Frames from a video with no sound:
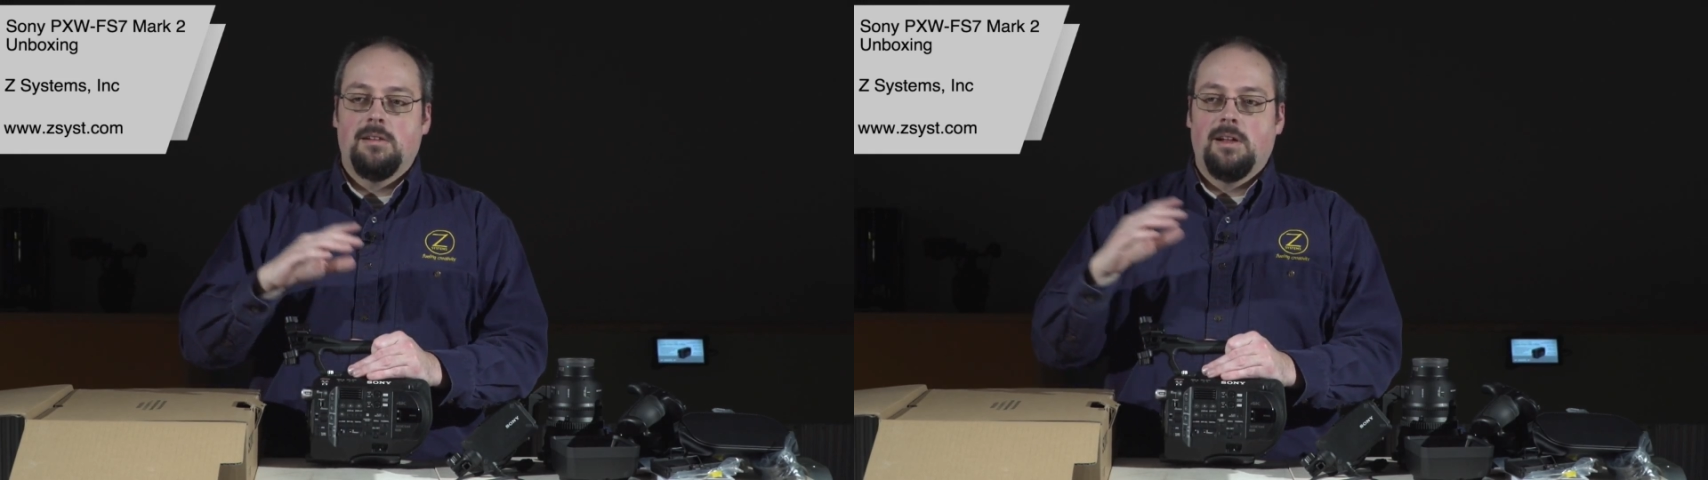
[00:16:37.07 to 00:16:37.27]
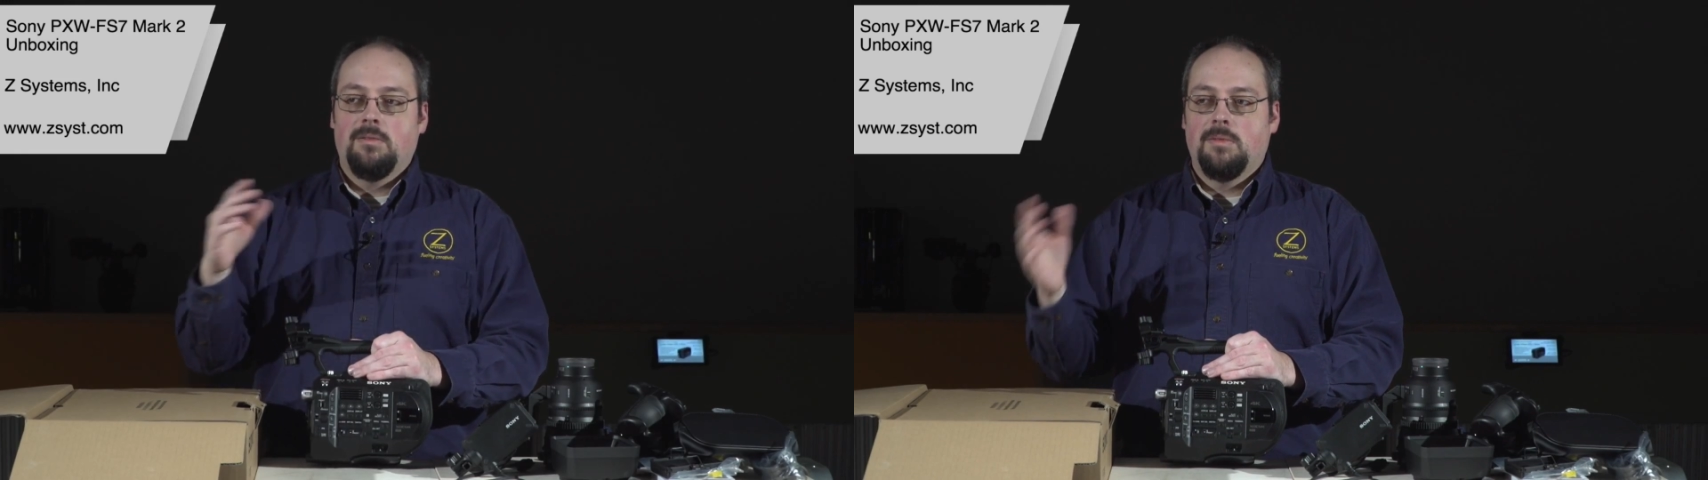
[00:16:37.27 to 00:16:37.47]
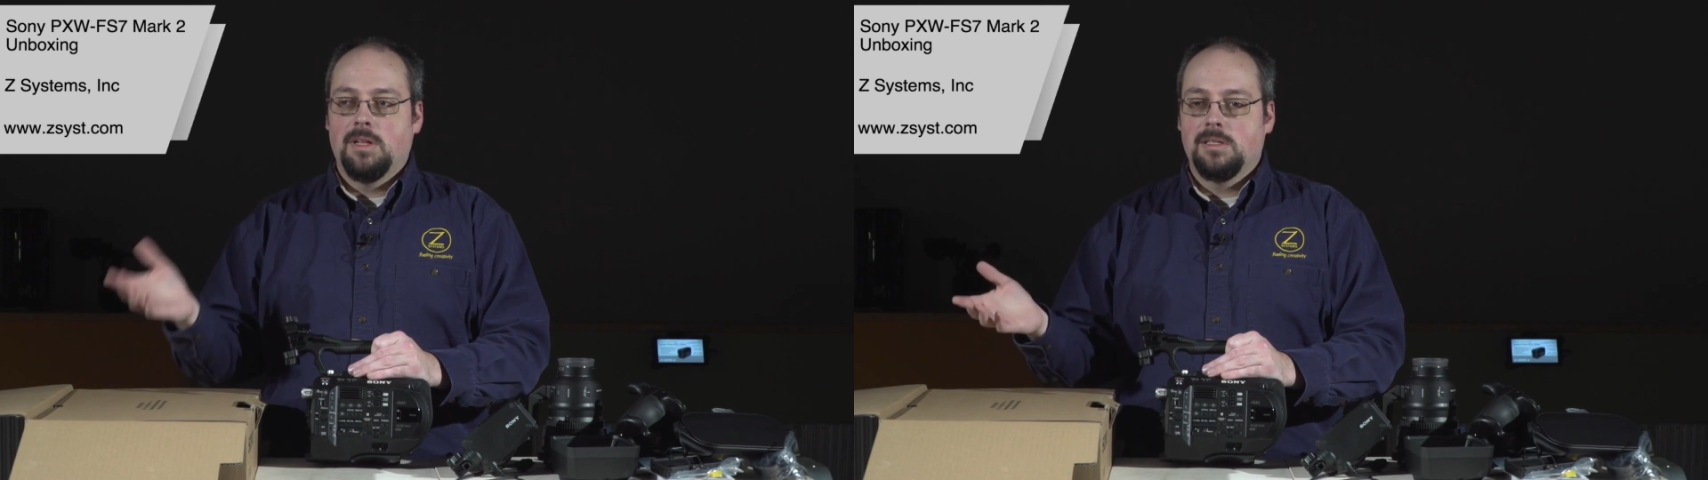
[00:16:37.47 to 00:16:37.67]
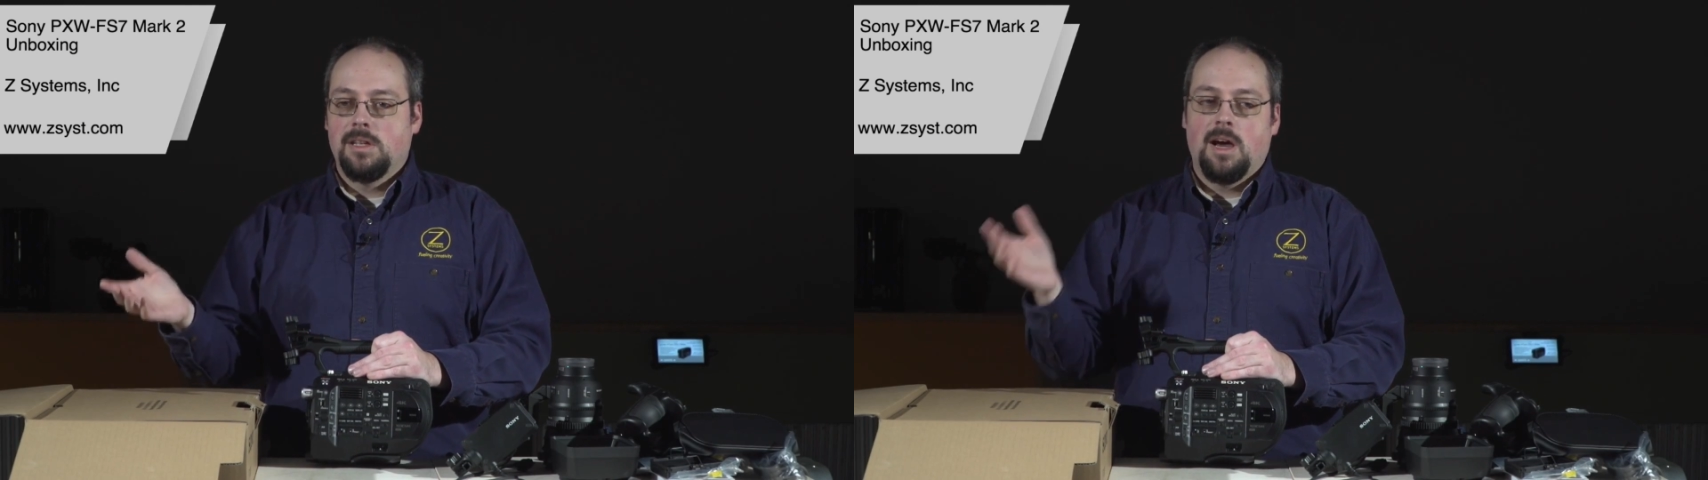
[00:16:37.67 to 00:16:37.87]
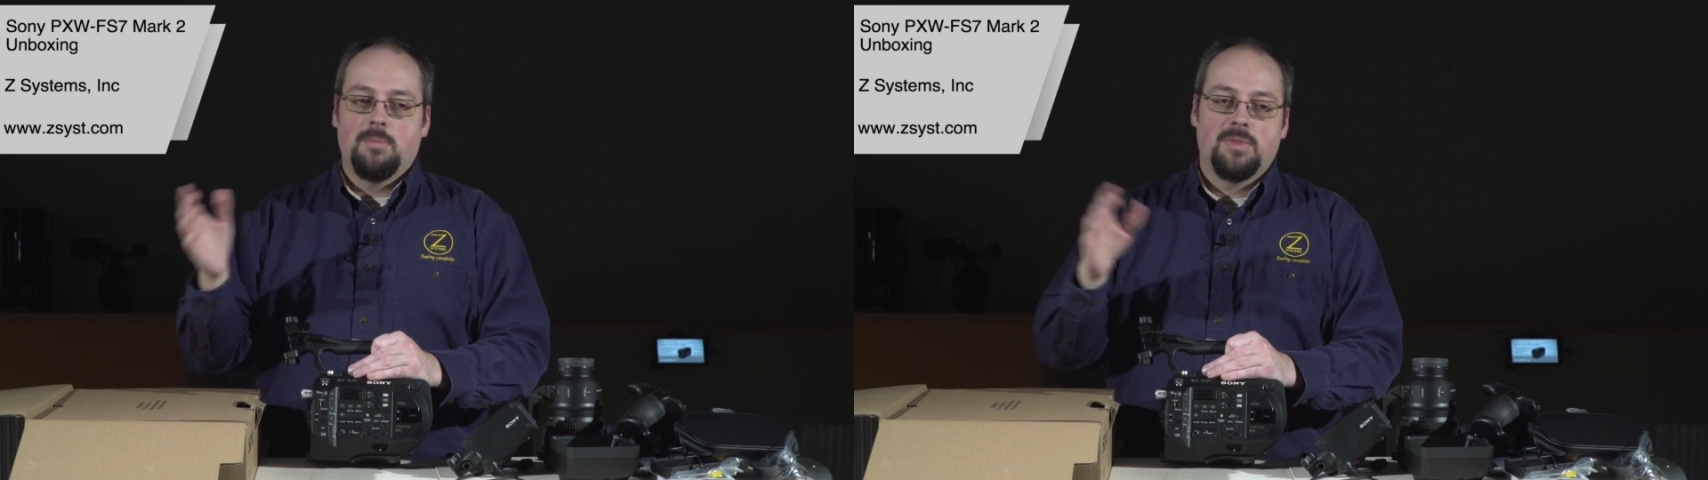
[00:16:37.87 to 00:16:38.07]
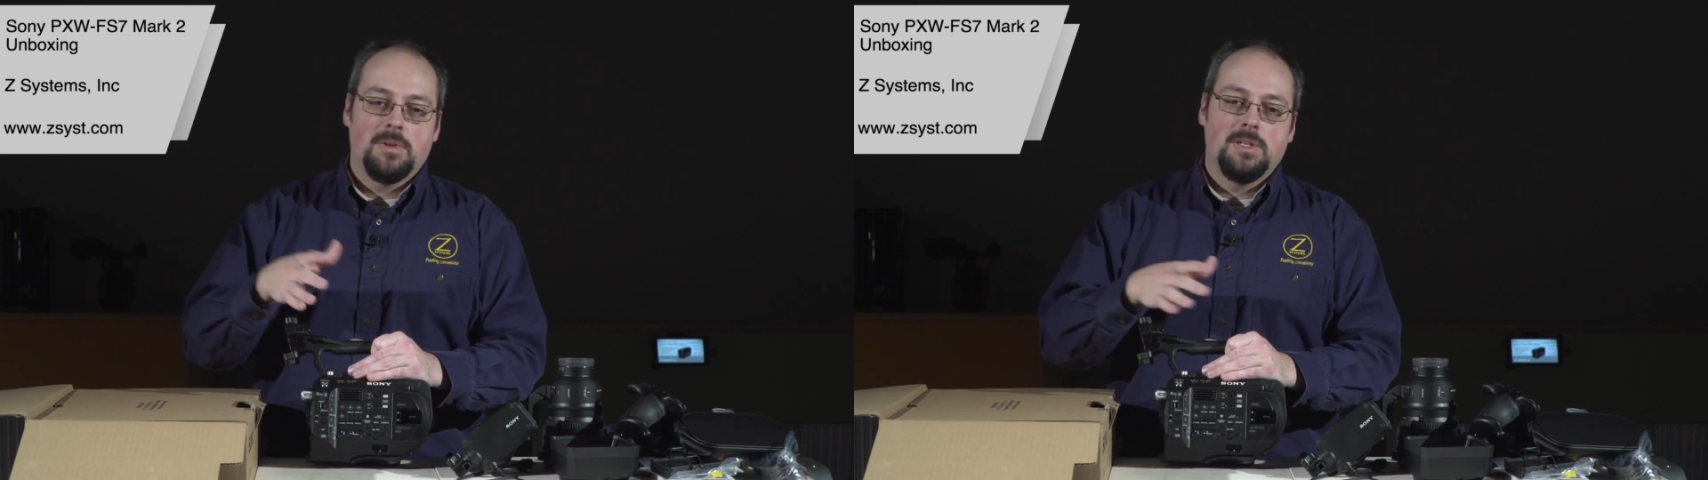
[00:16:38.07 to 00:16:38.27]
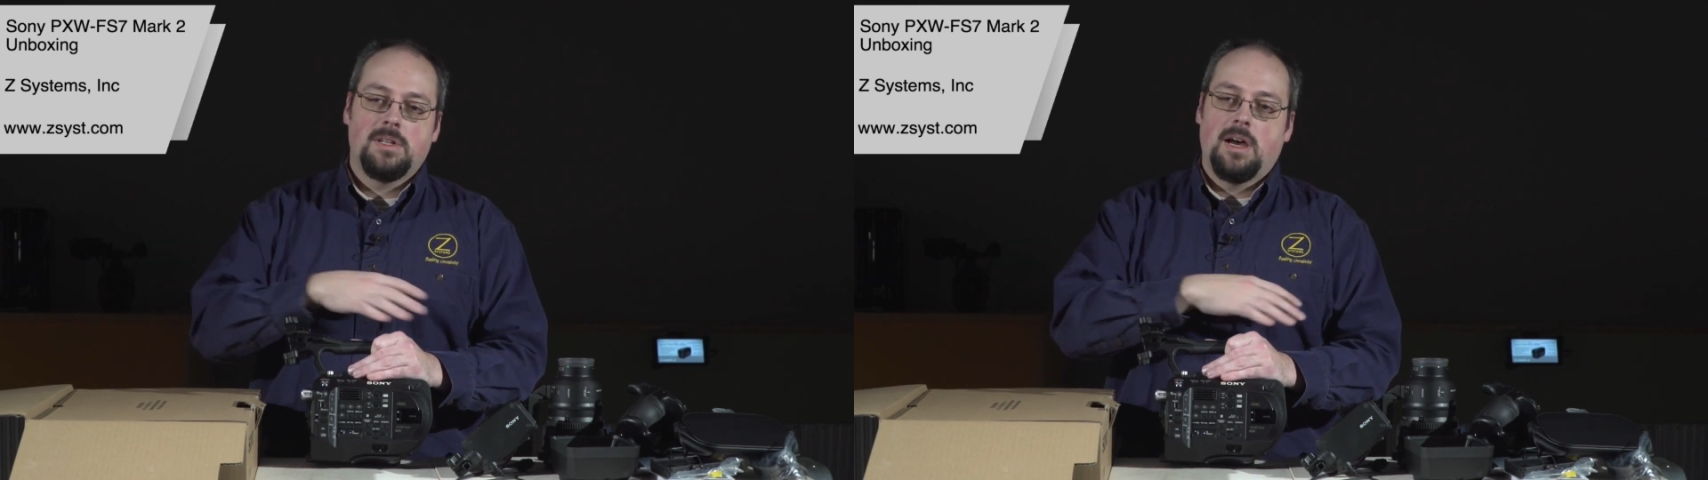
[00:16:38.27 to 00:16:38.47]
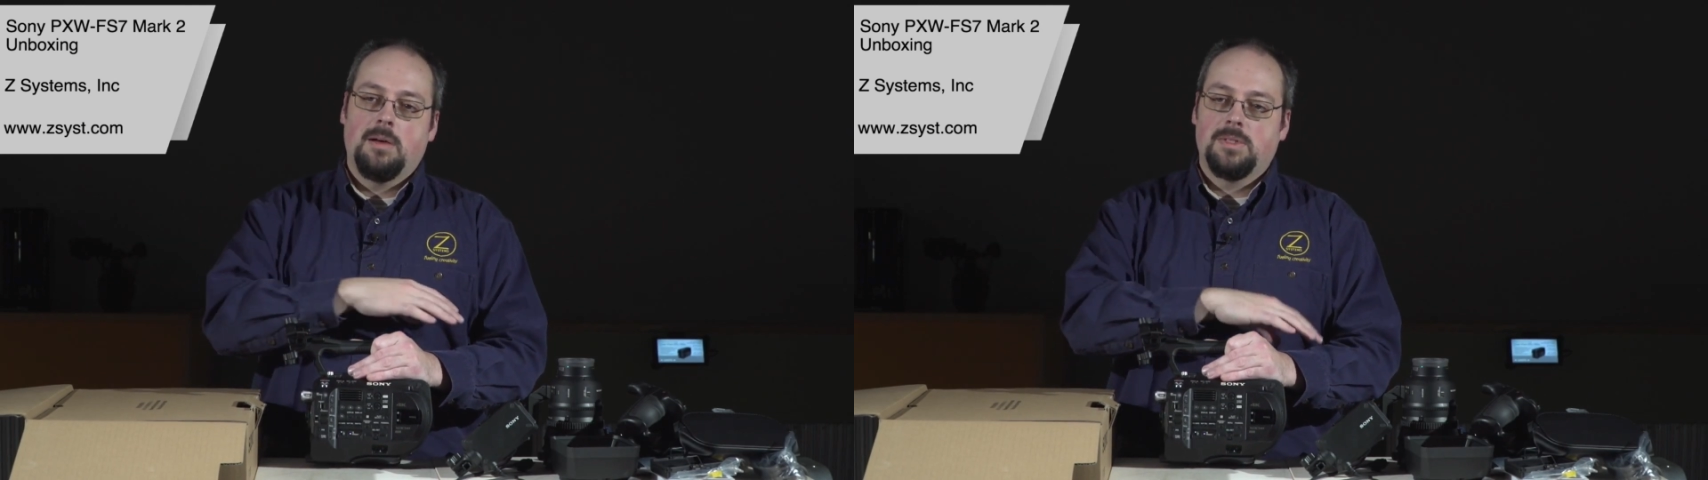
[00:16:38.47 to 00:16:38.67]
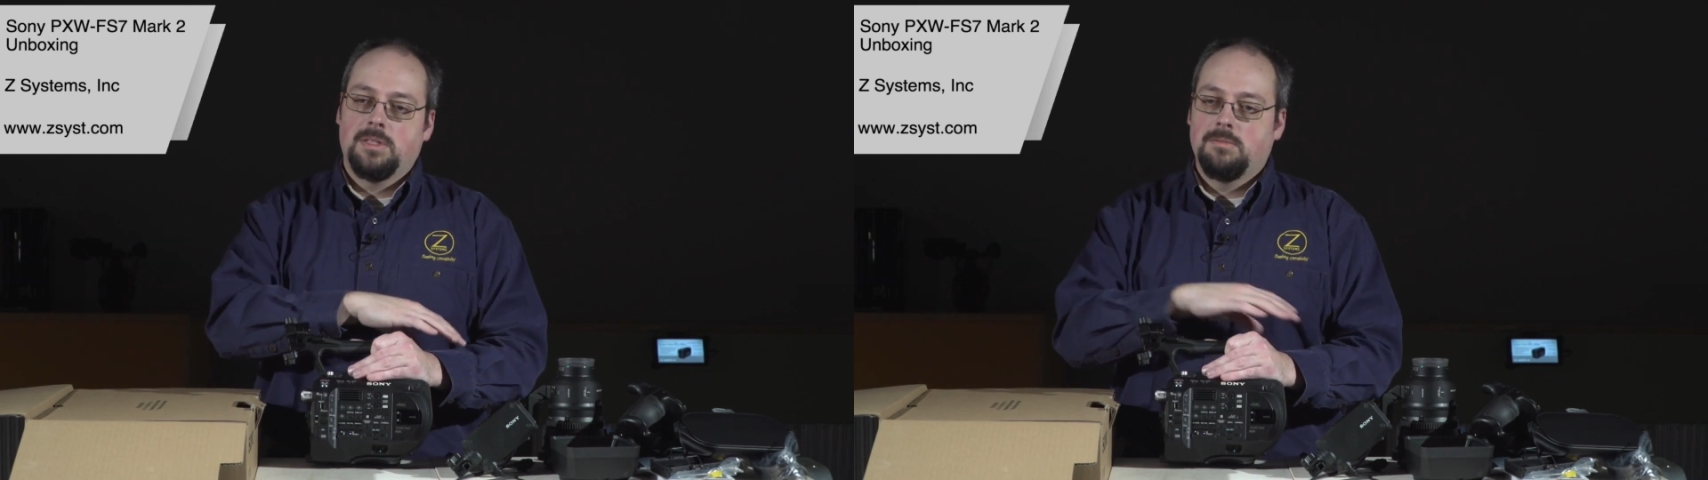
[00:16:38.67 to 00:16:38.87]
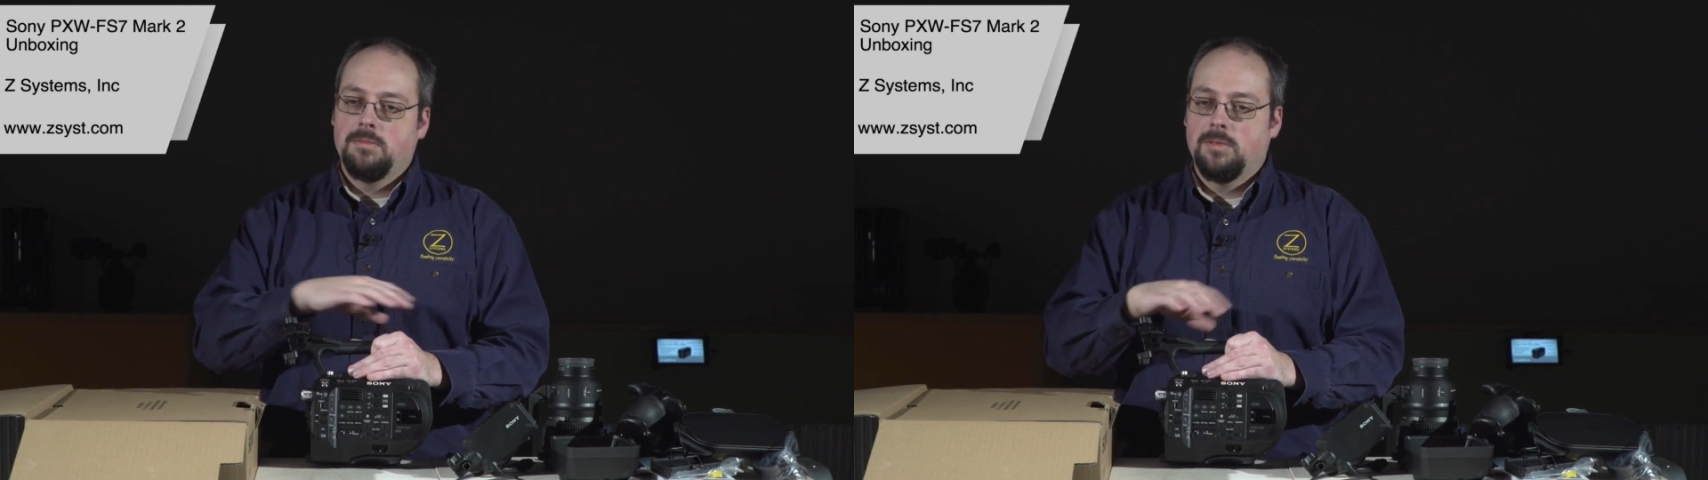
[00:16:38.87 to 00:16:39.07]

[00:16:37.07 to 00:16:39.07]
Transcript: 1 stop, 3 stops